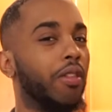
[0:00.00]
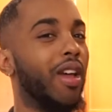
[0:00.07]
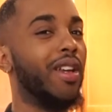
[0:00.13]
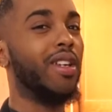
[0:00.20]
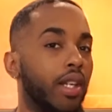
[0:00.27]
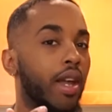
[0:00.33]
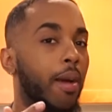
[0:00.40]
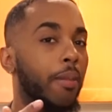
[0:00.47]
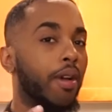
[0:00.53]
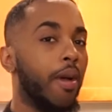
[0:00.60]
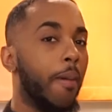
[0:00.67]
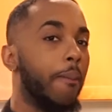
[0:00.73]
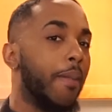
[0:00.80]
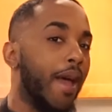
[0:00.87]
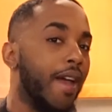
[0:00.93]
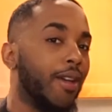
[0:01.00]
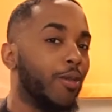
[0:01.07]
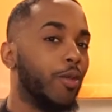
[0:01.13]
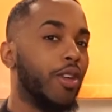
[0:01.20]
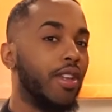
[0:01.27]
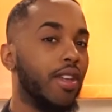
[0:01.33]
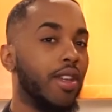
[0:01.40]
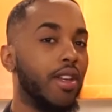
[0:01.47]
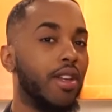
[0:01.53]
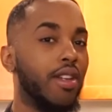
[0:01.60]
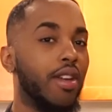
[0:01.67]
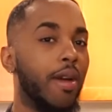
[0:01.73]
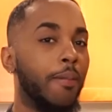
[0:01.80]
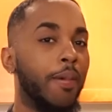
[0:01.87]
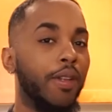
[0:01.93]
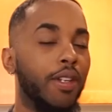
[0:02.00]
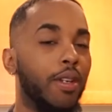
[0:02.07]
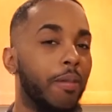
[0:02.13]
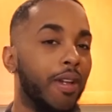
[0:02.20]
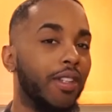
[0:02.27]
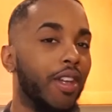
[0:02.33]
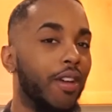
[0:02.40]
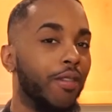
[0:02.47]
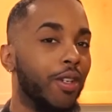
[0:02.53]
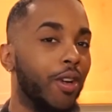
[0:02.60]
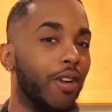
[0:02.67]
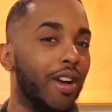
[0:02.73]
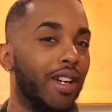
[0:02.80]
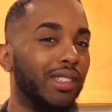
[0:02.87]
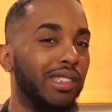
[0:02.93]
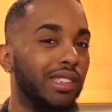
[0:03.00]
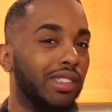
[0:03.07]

Like yeah, I'm gonna come back when I'm pulling them out the oven. All right.